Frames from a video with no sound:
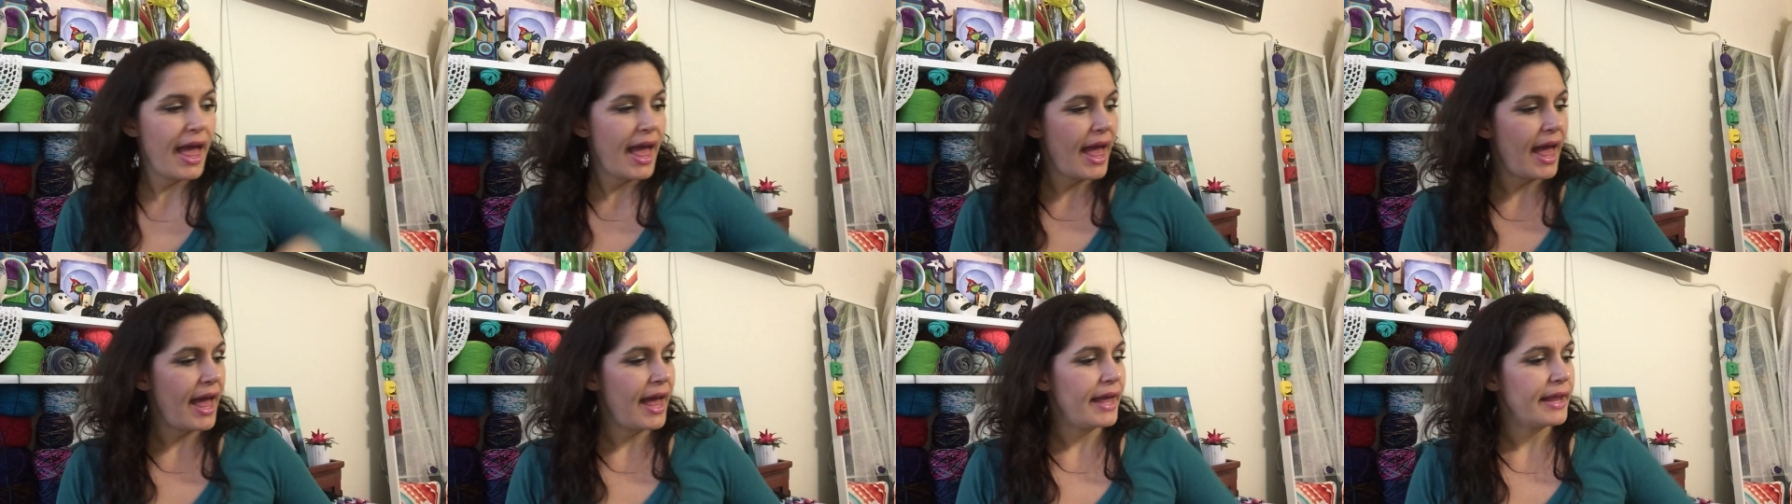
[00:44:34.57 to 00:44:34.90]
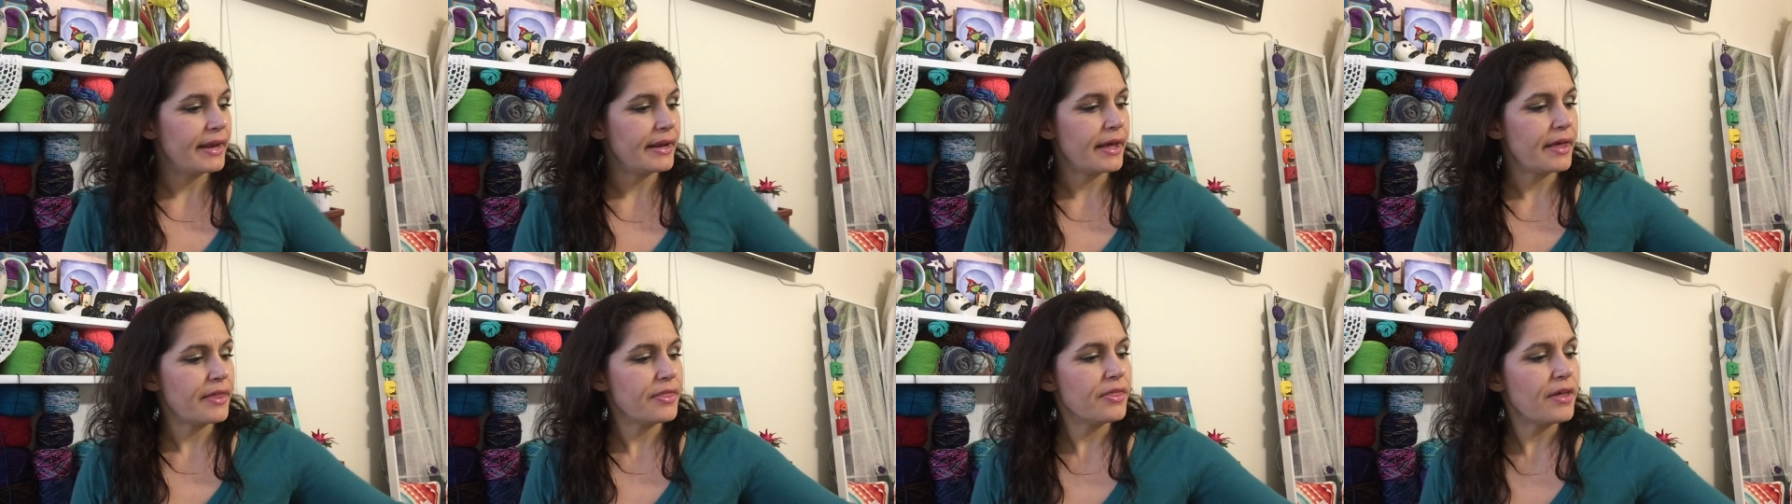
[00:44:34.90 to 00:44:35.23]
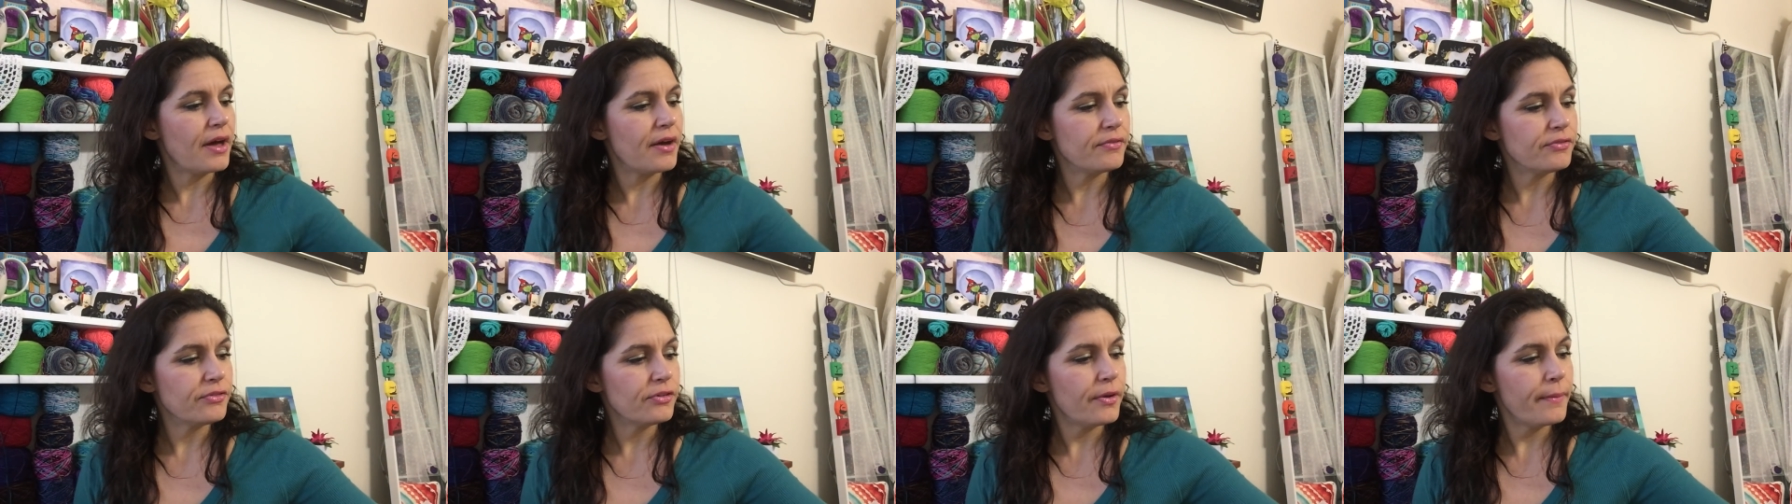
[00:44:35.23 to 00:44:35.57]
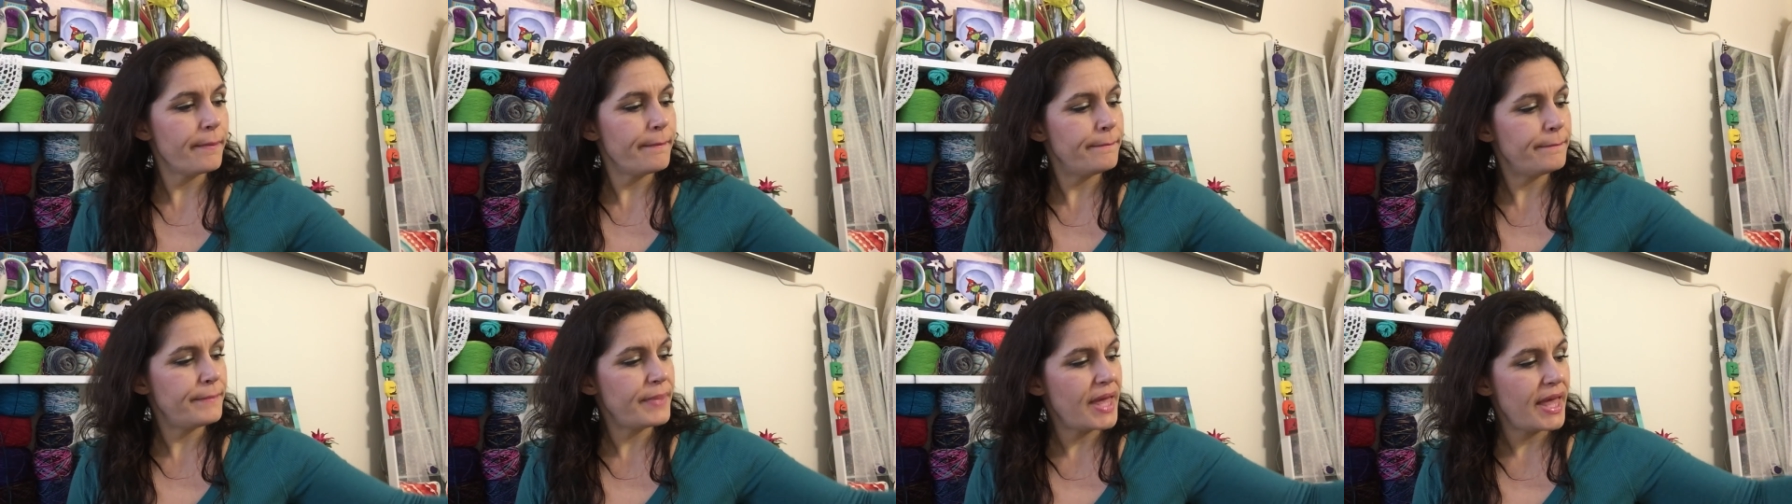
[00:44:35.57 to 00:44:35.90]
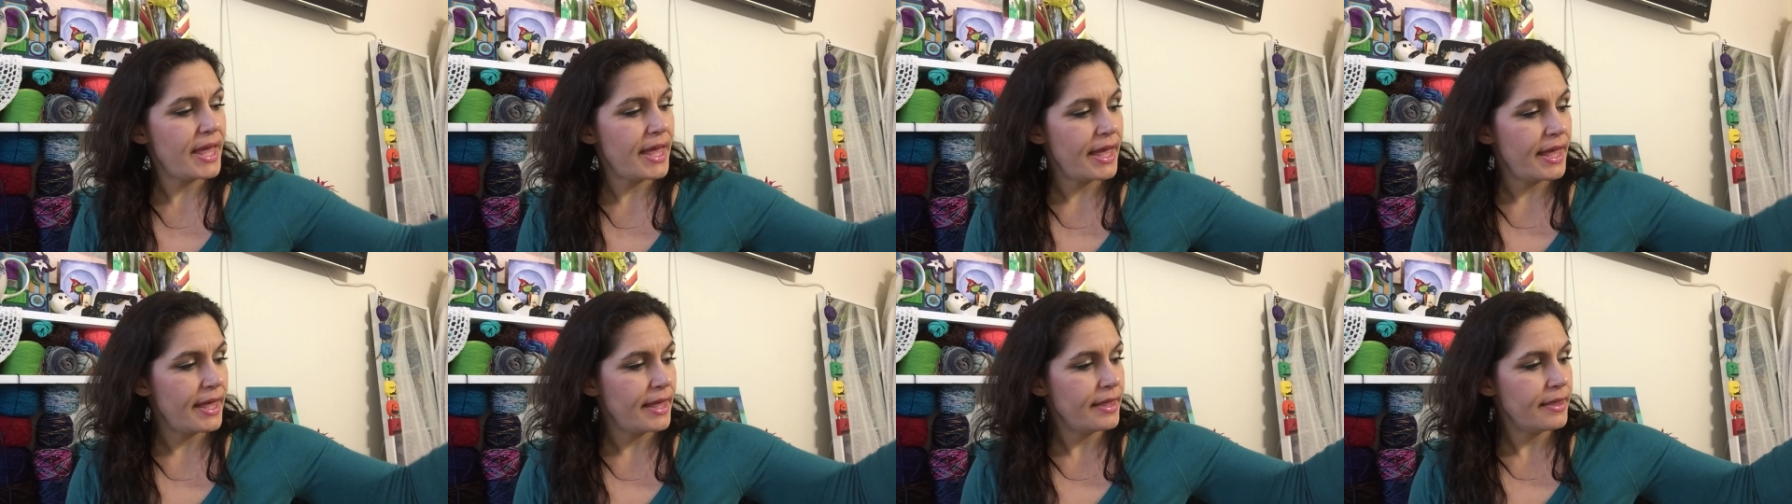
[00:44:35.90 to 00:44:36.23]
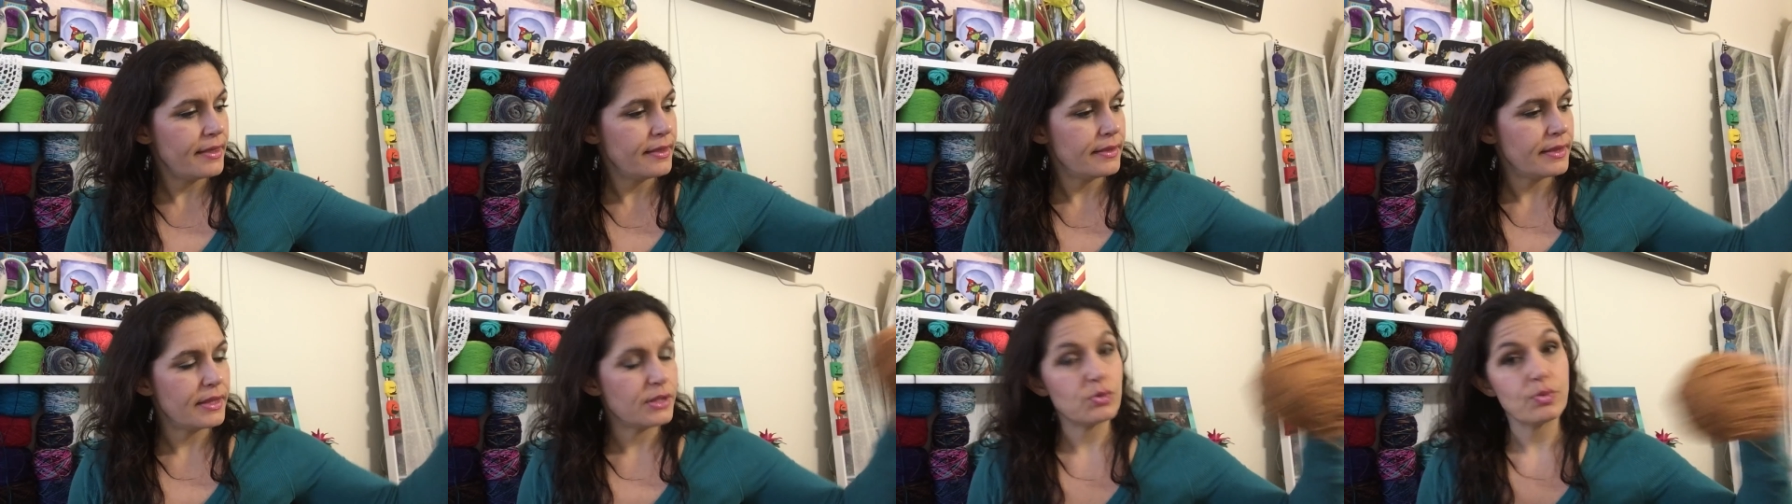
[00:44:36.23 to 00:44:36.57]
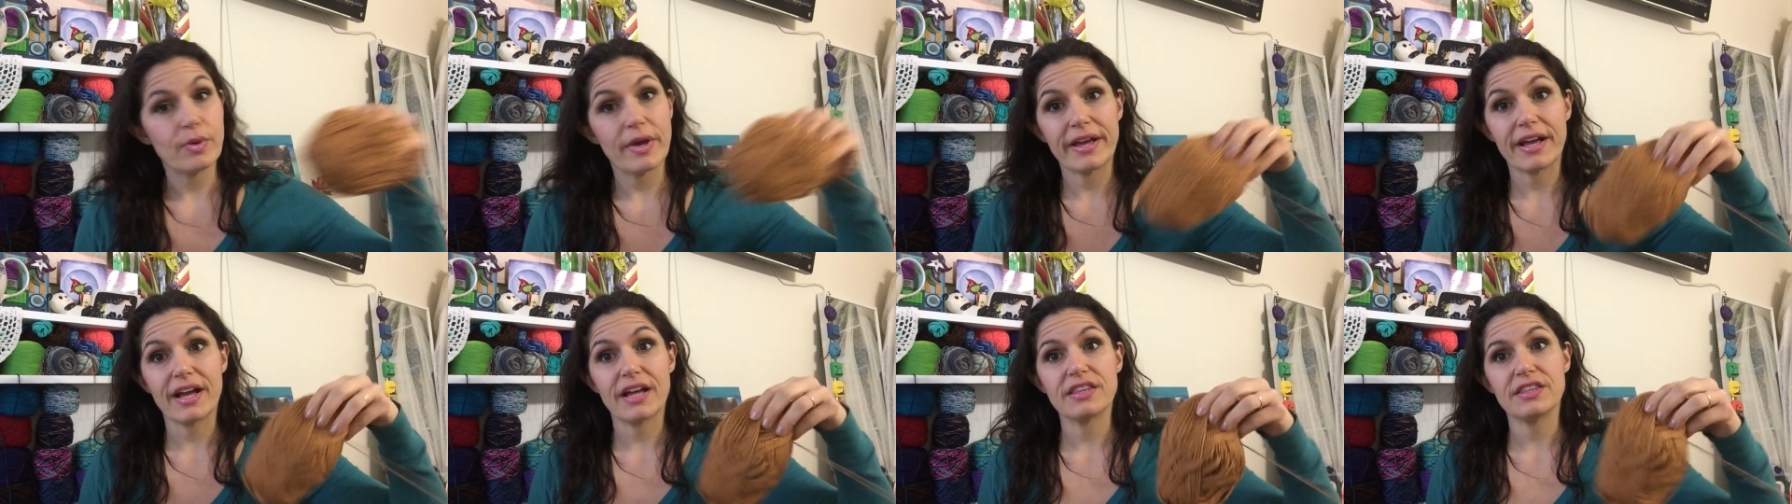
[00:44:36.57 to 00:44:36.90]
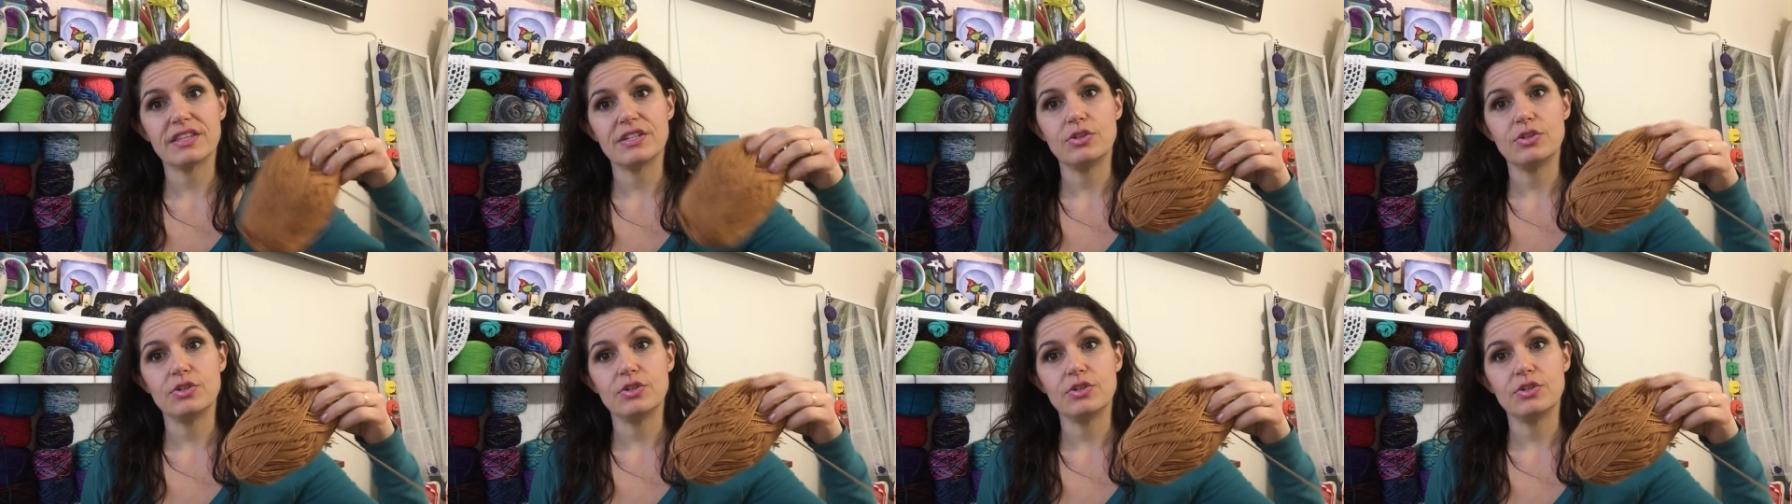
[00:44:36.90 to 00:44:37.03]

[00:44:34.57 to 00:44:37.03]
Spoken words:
and I thought for a bit, that's why I got